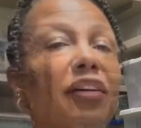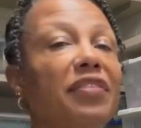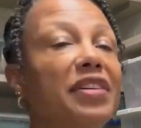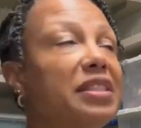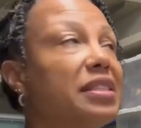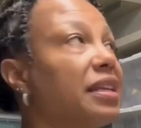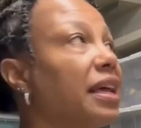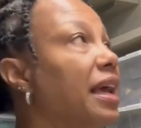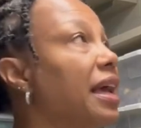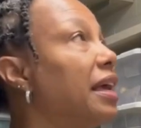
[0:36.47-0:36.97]

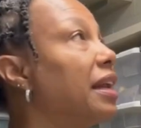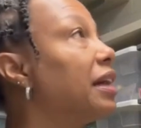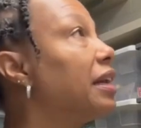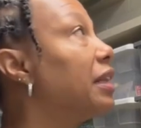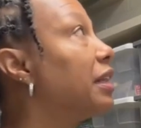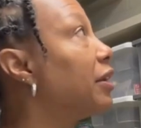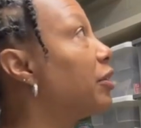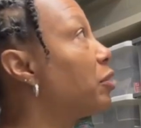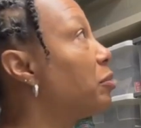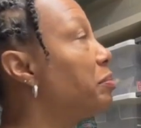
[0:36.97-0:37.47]
it's in a
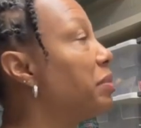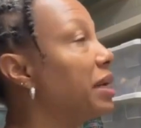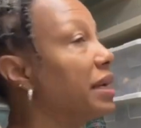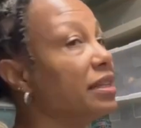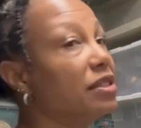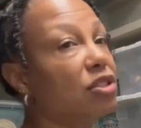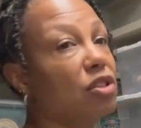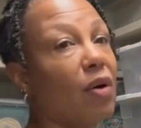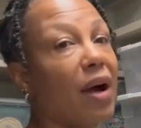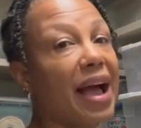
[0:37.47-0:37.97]
clear bin,
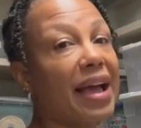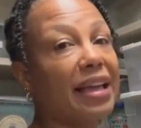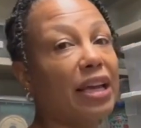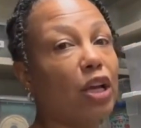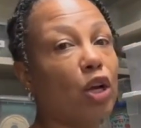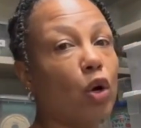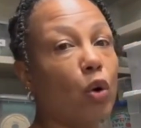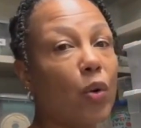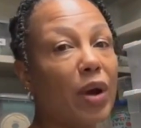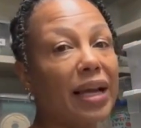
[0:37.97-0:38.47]
so I can
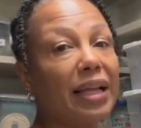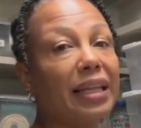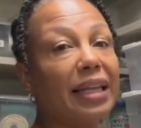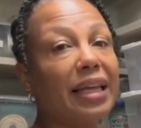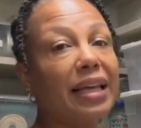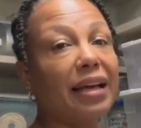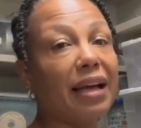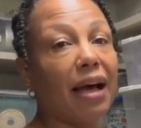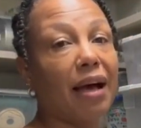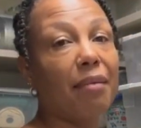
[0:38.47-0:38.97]
quickly
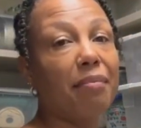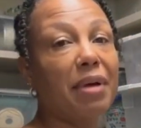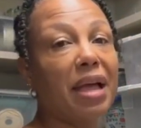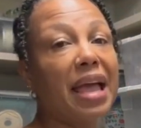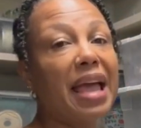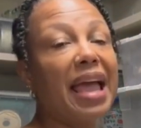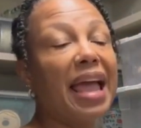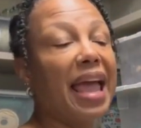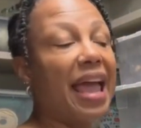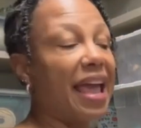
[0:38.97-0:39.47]
come
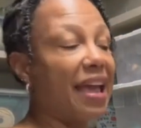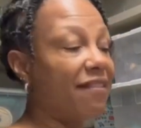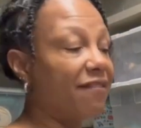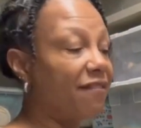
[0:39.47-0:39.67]
and